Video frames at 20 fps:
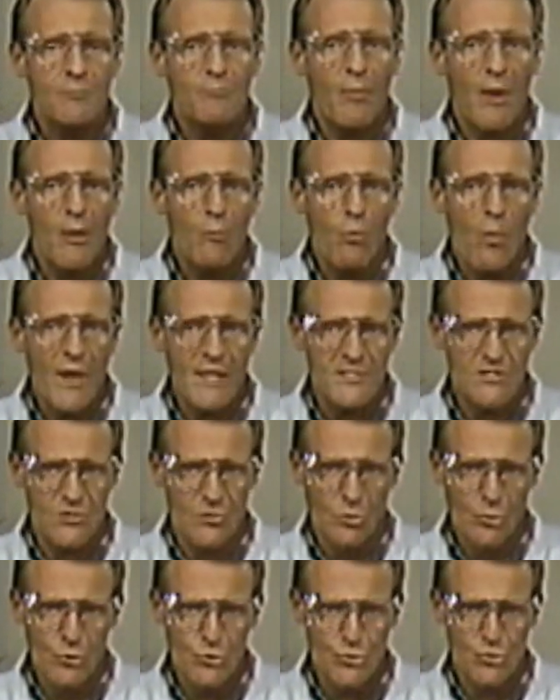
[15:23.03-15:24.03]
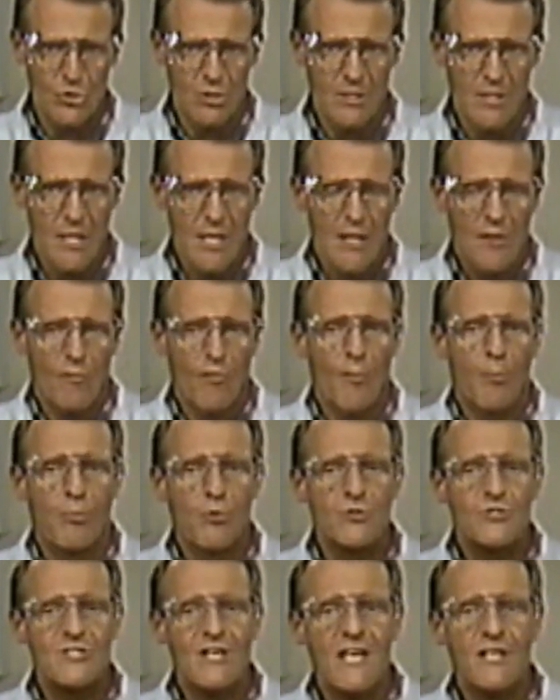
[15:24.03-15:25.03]
by weight solution, the
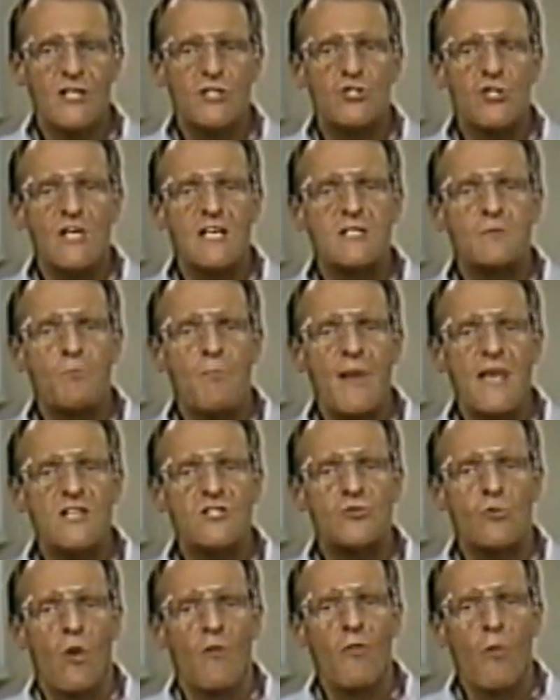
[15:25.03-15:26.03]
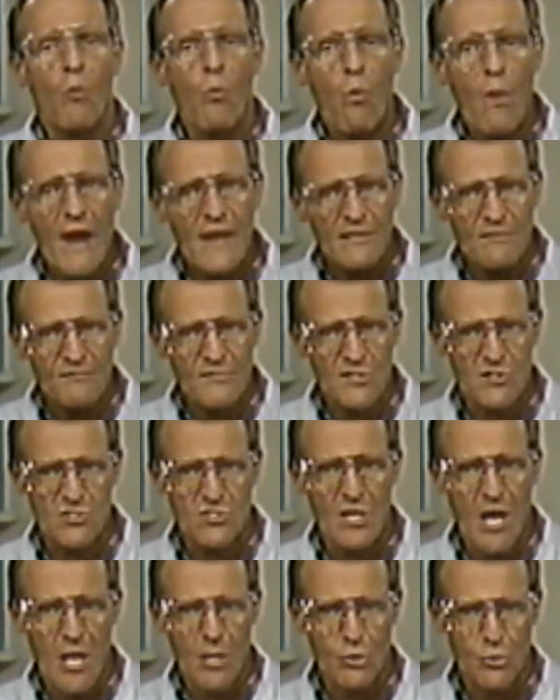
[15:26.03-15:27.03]
percentage is based on the weight of the
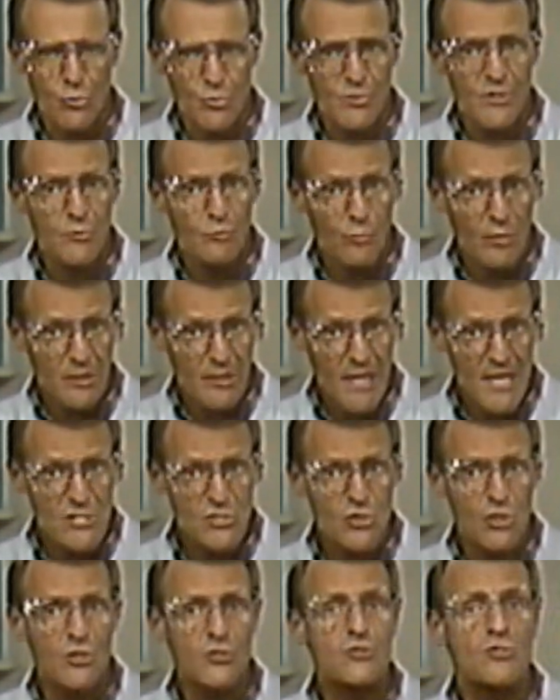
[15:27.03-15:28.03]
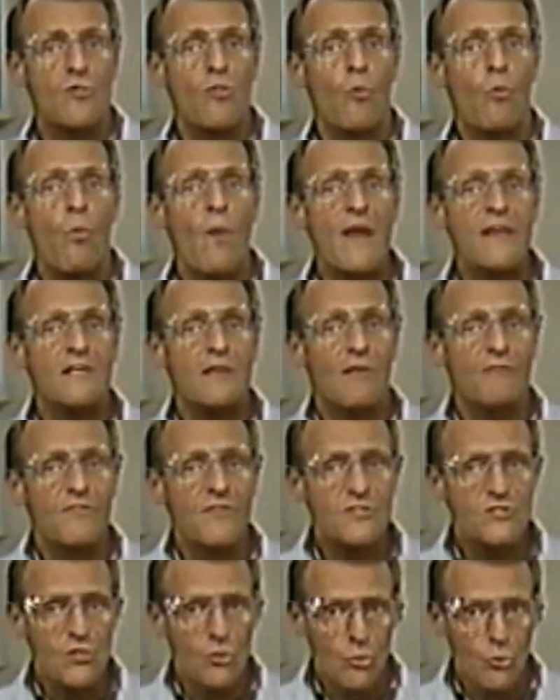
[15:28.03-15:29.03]
solute in relation to the weight of
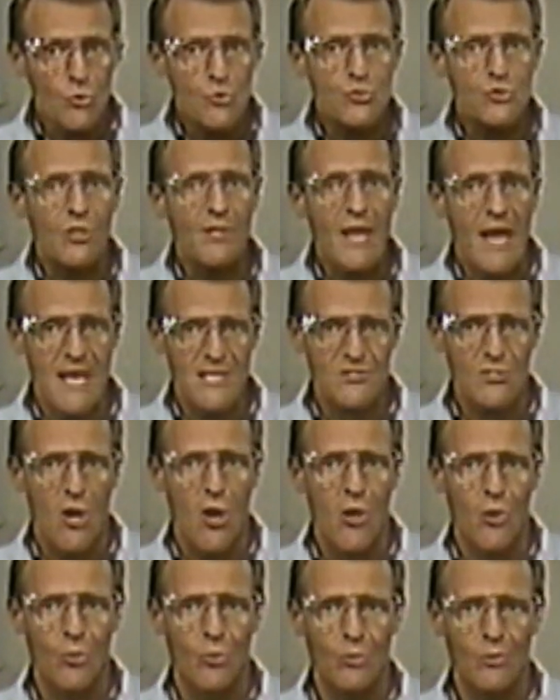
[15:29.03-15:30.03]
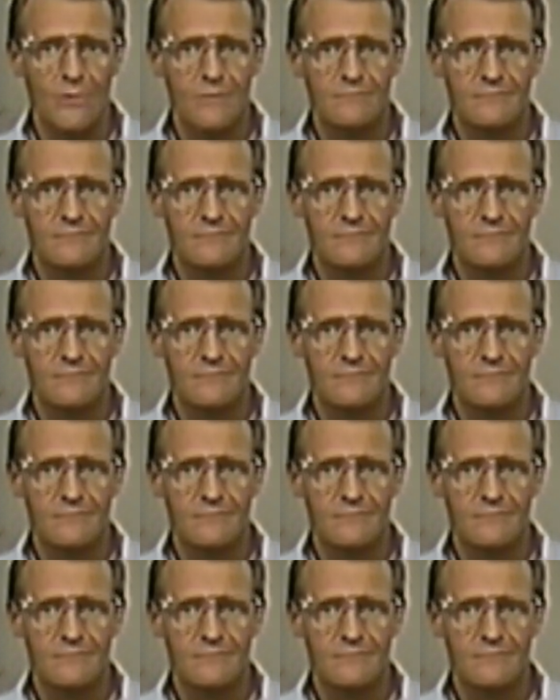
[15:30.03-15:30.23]
the solution as a whole.